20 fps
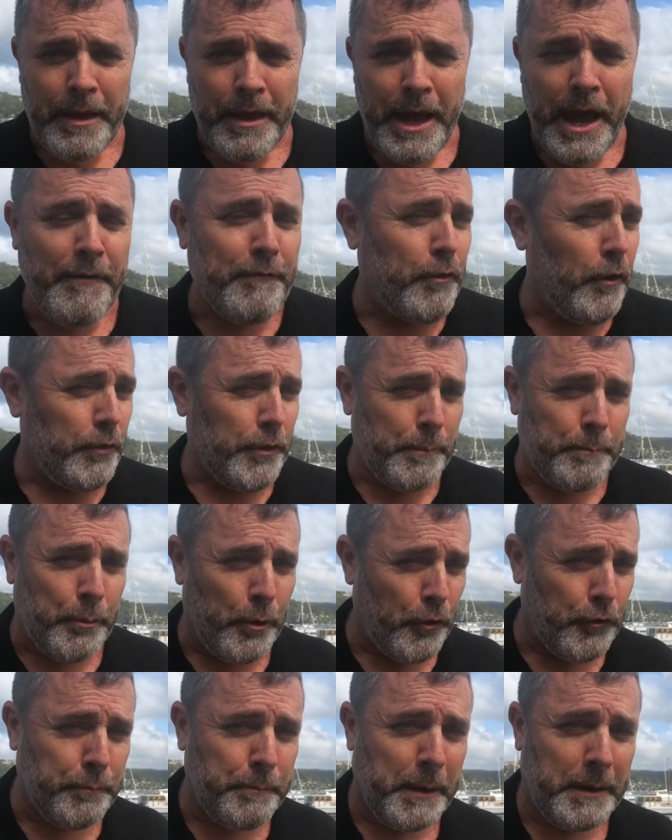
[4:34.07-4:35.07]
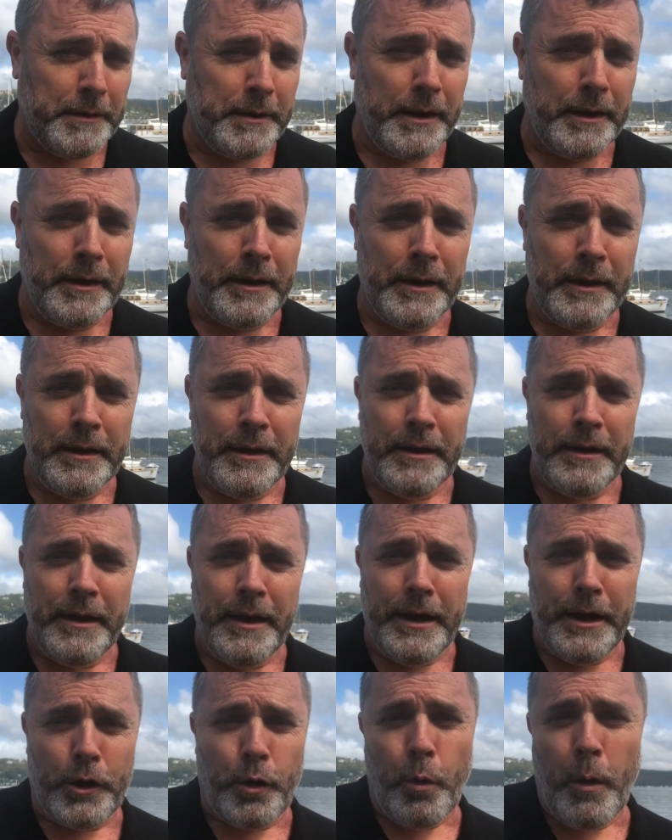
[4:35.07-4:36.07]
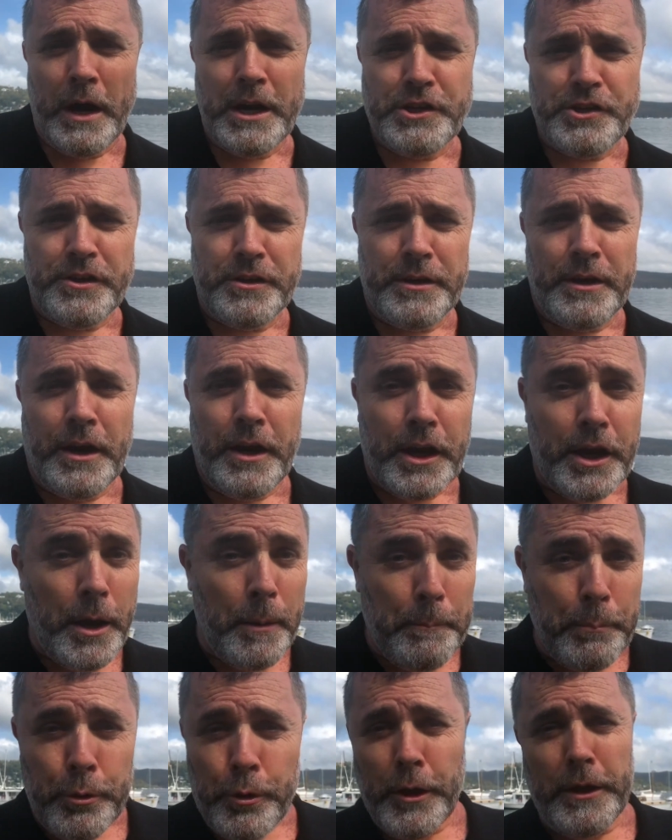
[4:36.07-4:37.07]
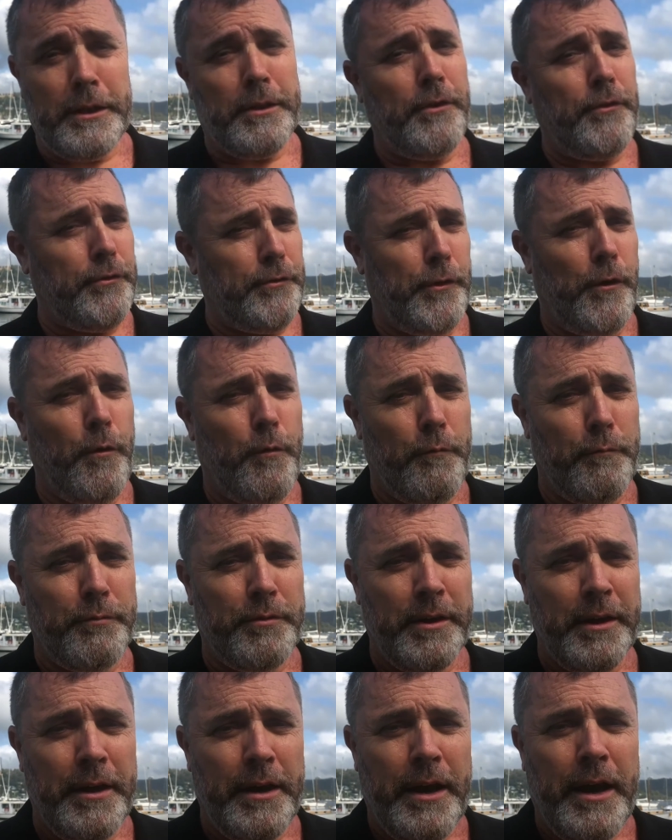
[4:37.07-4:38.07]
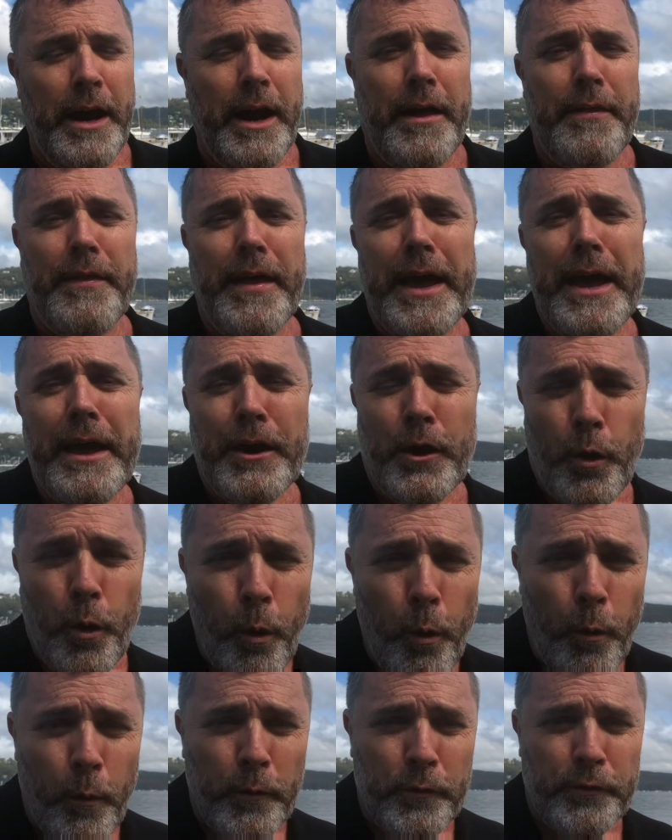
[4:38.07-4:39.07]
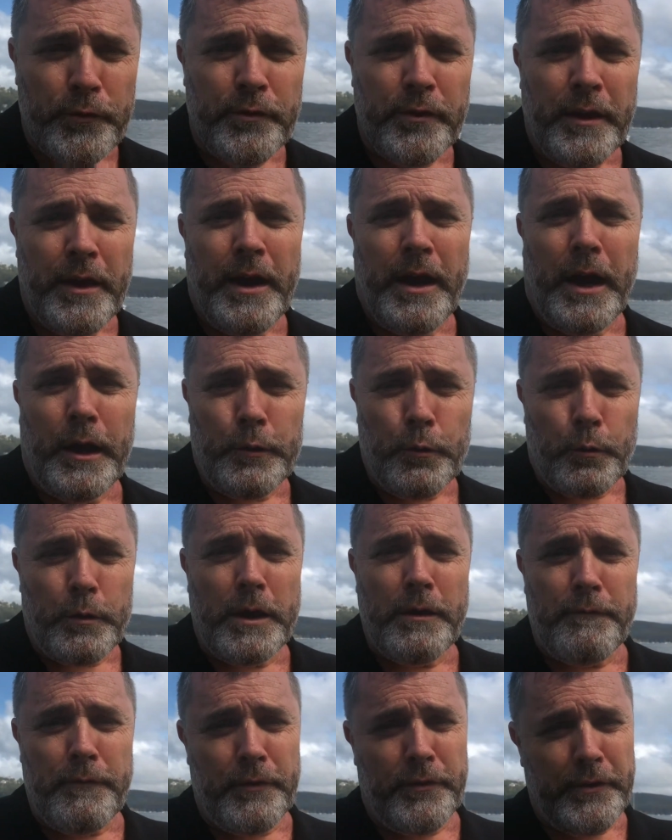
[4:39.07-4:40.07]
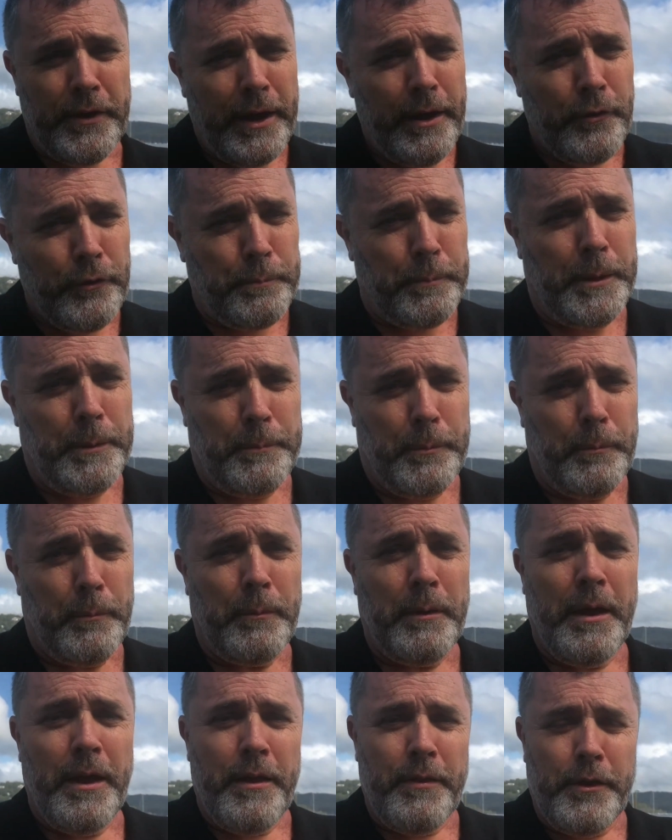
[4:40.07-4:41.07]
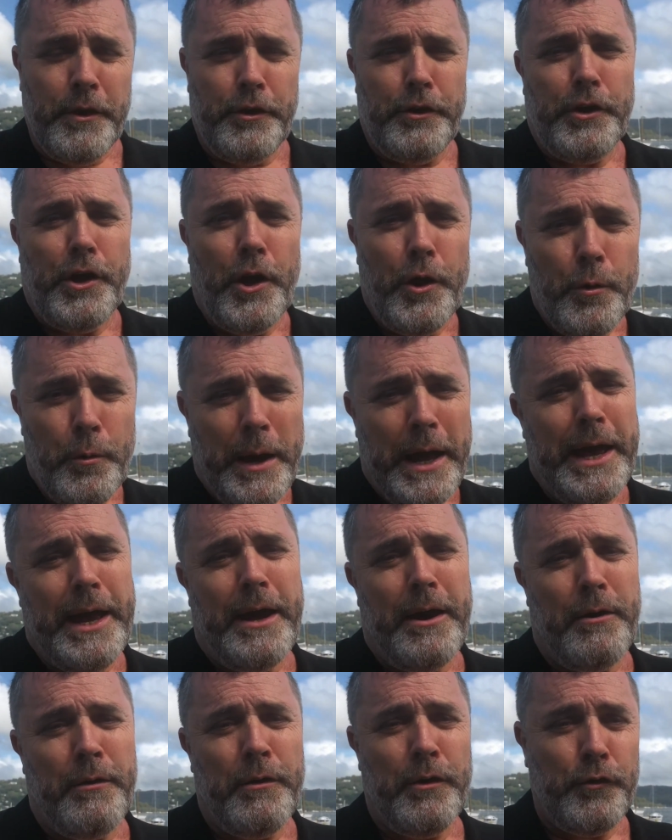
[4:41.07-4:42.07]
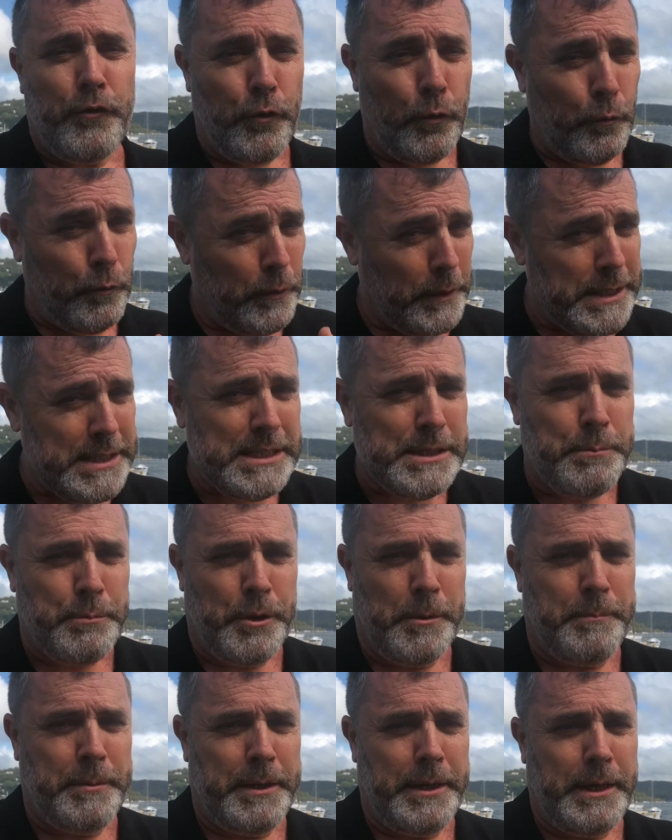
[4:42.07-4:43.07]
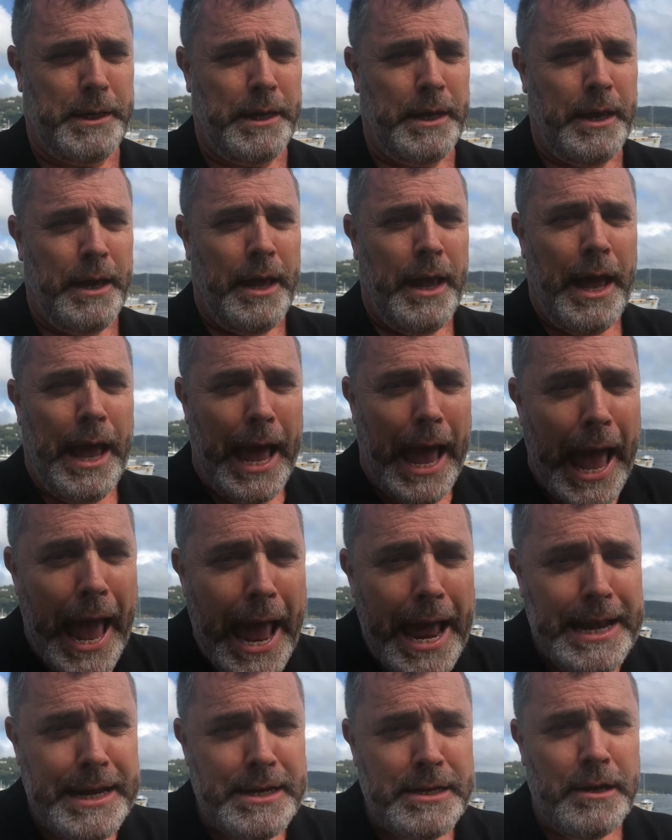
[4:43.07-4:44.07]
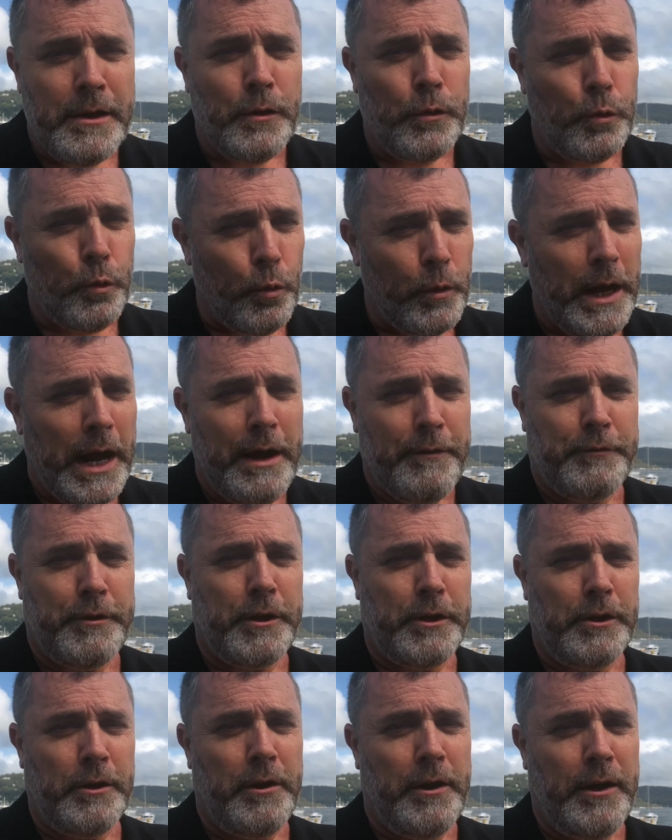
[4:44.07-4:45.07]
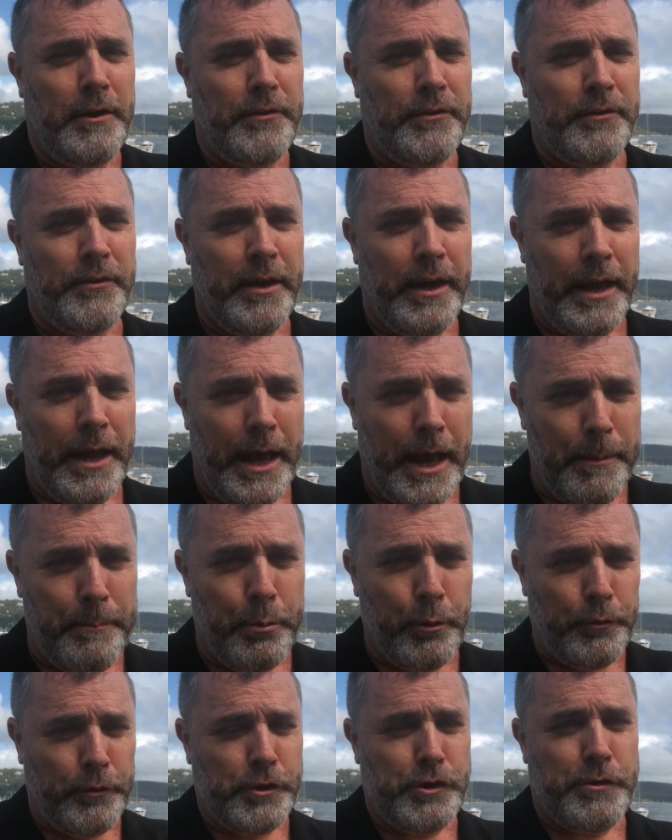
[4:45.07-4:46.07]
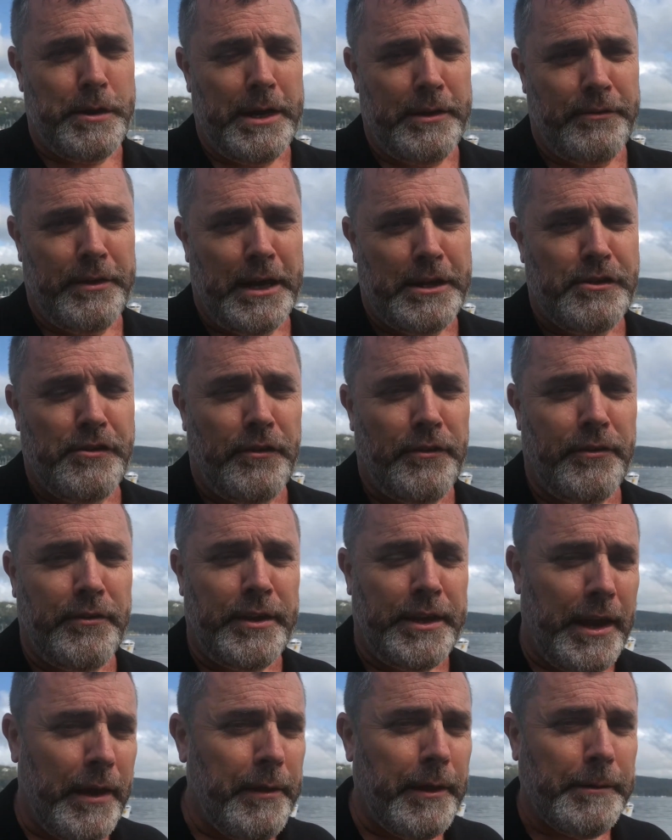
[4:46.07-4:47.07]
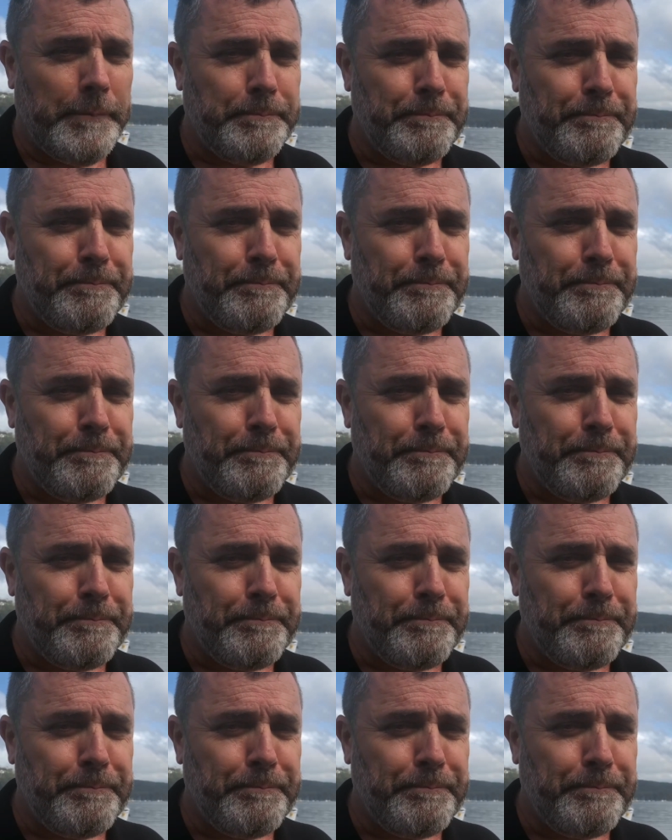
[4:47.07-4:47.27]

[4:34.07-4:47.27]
have got the prospecting equation completely solved. And they, of course, are looking for salespeople that know how to list property and look after clients and put the transactions together.